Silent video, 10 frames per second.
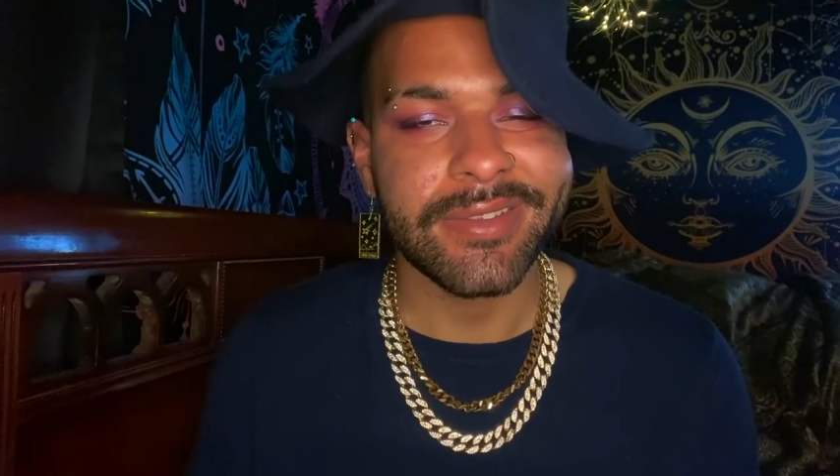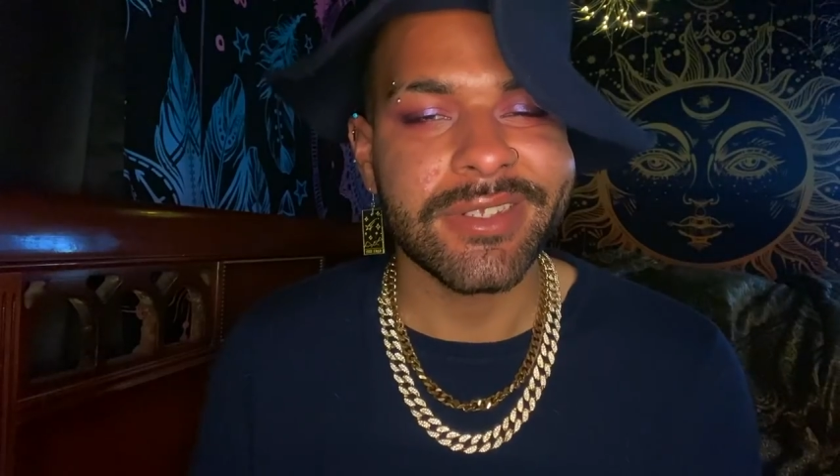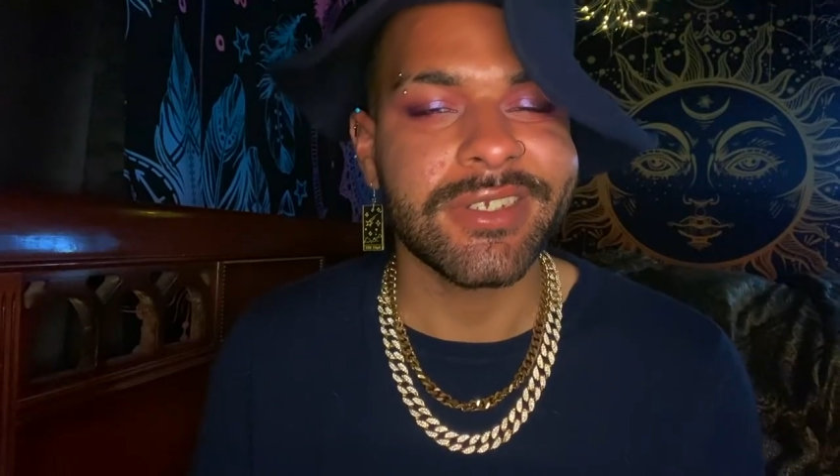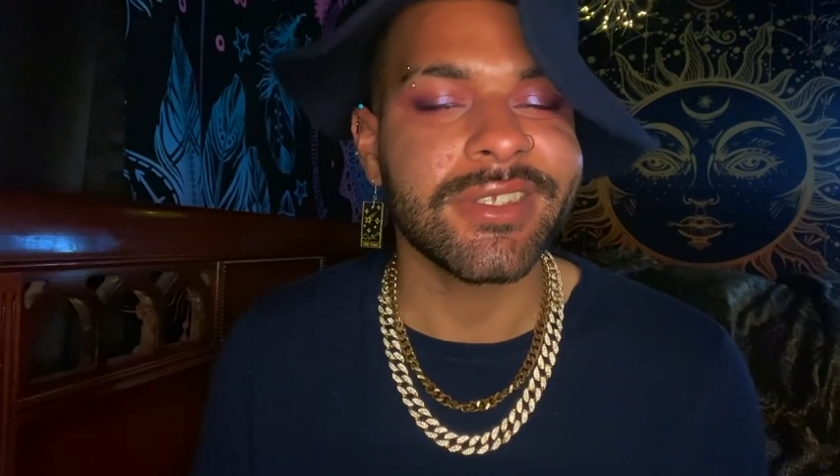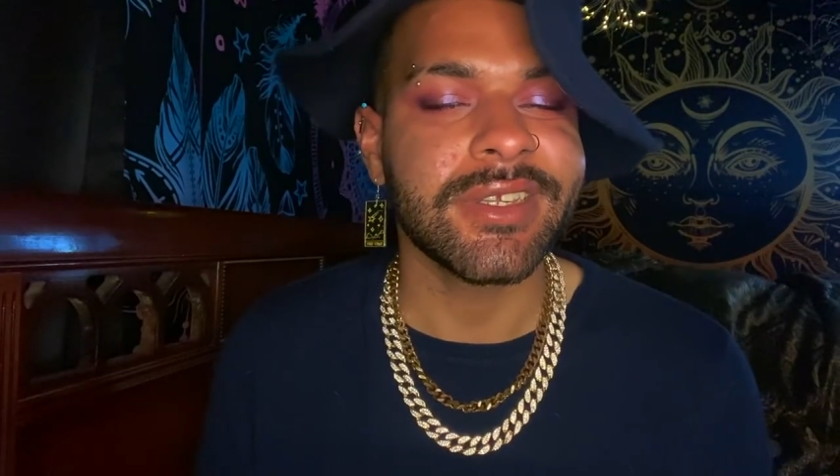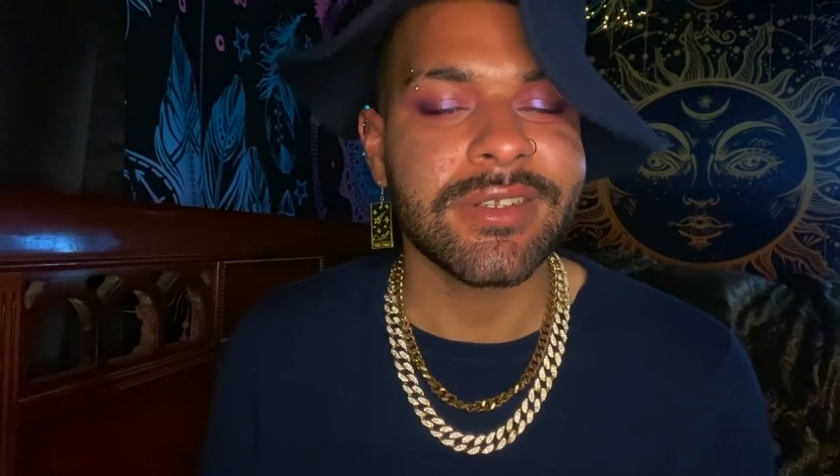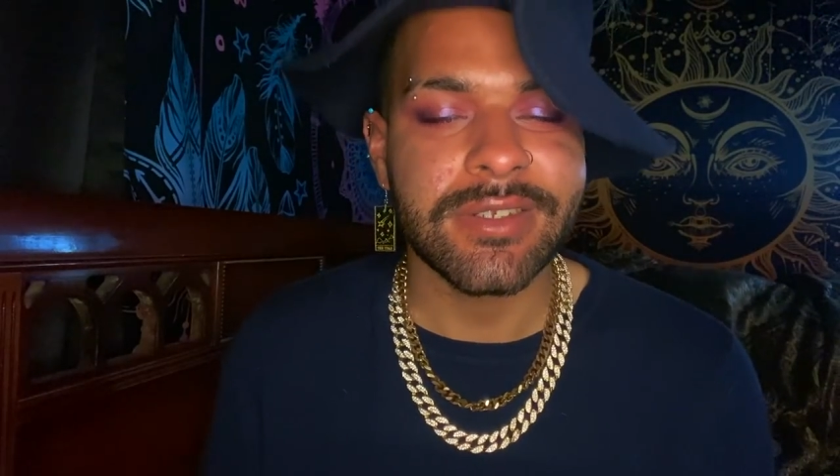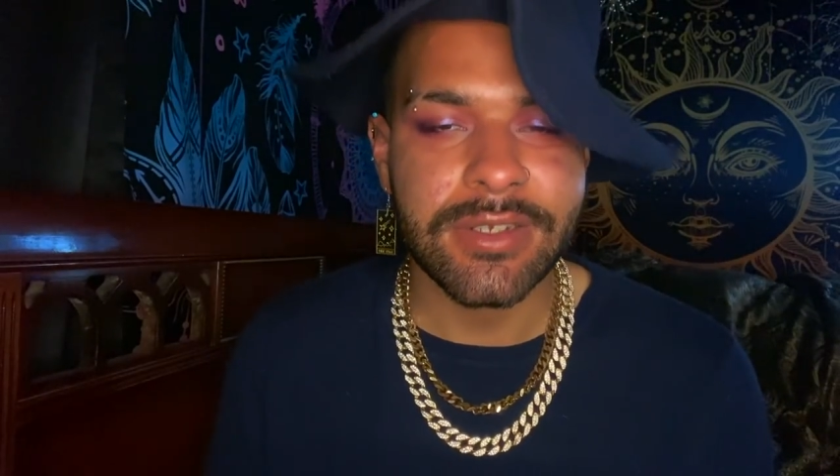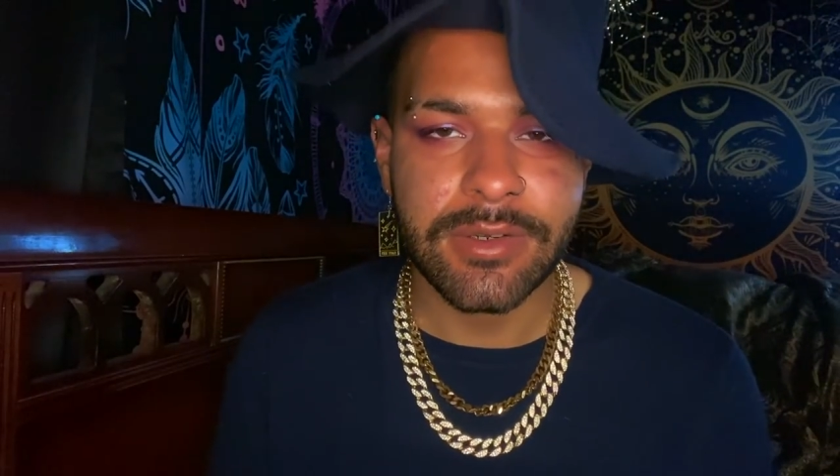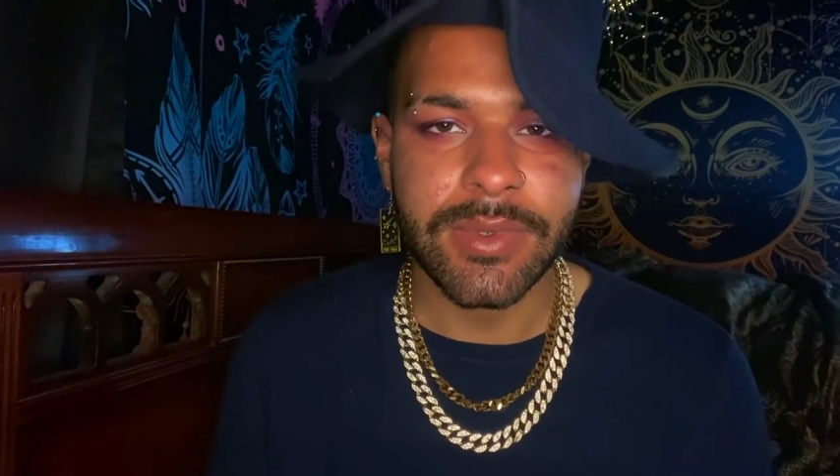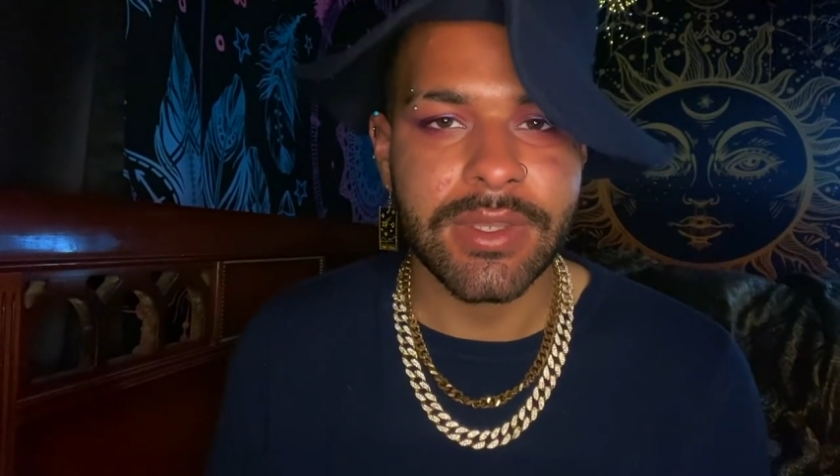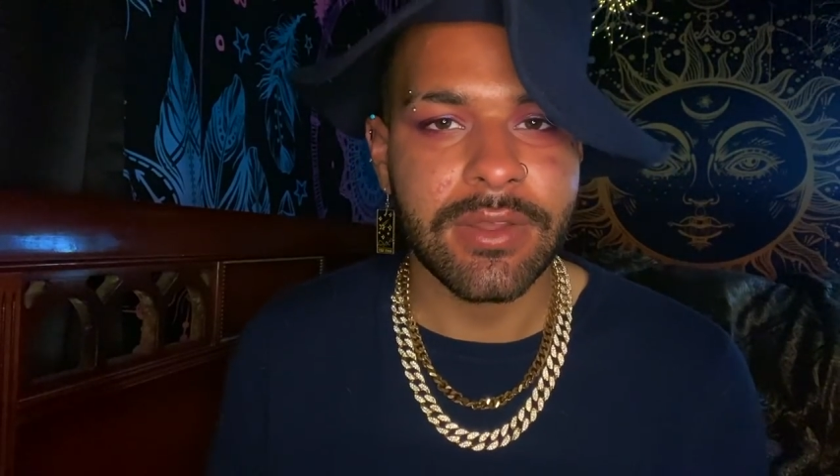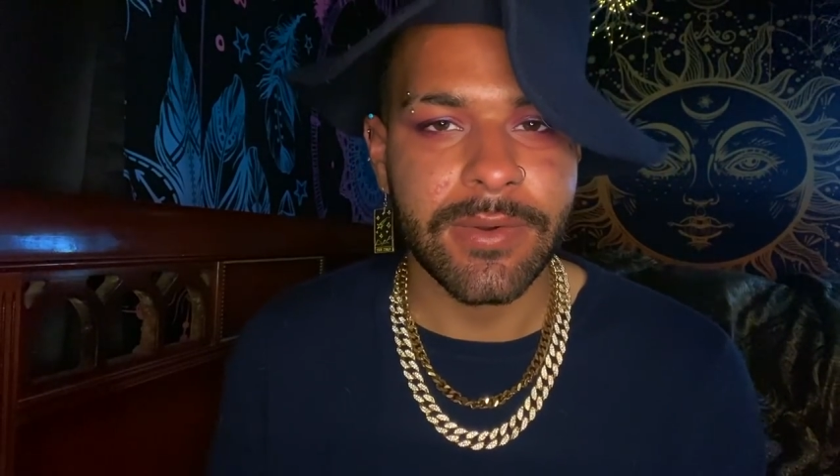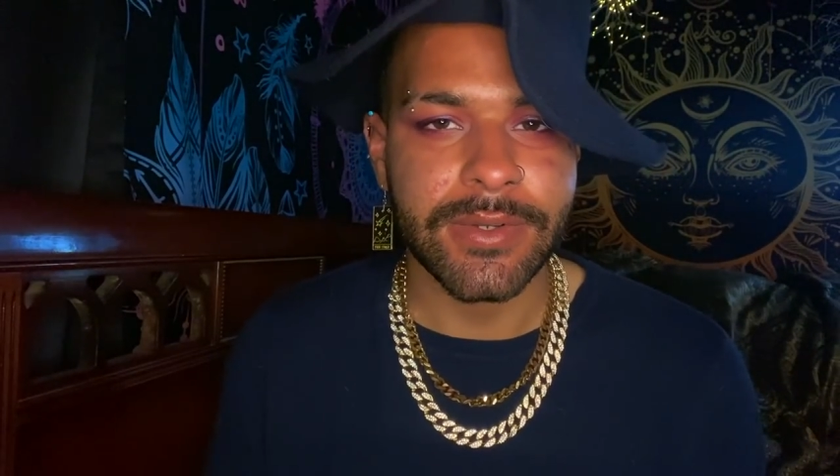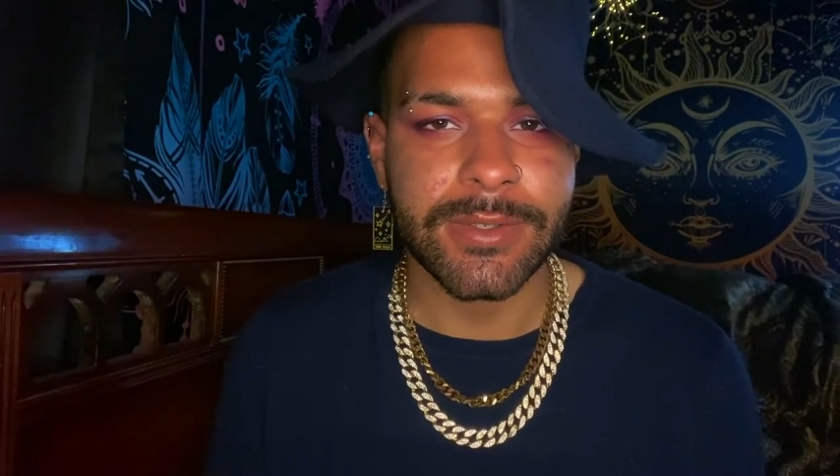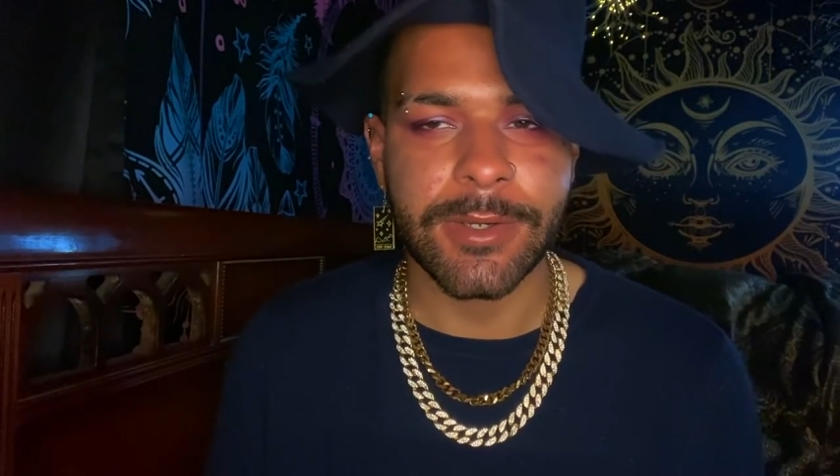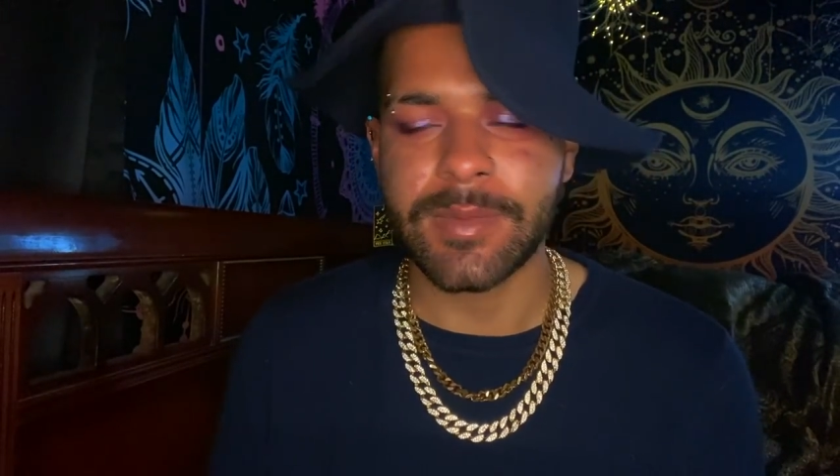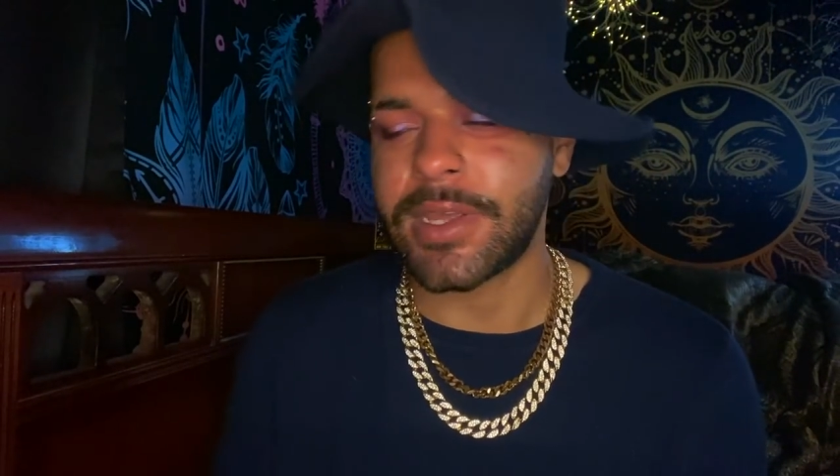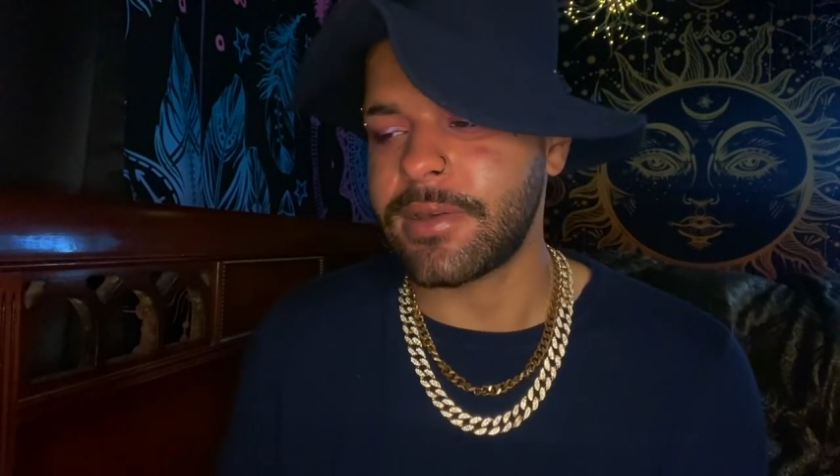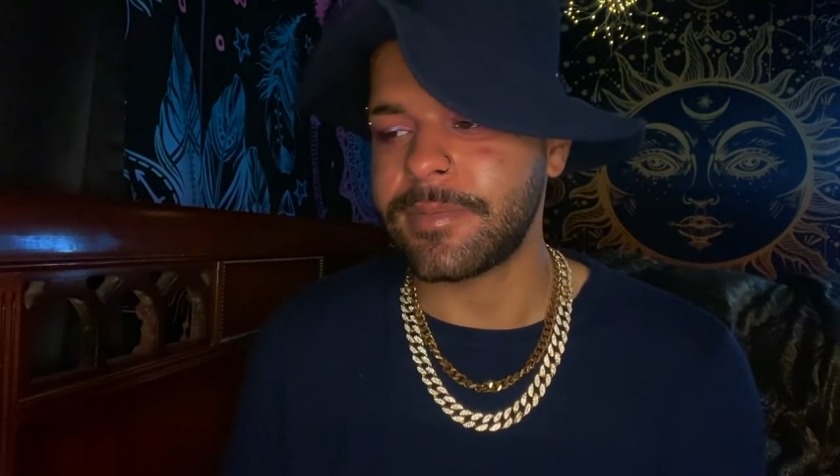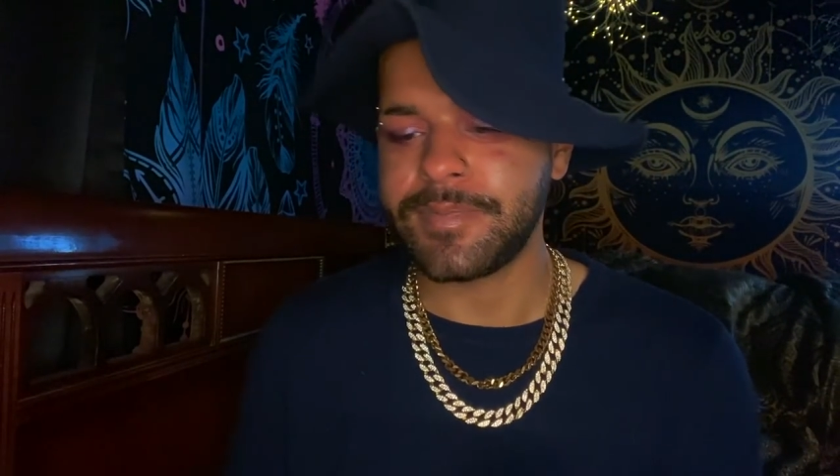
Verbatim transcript: let's just get into your weekly horoscope now.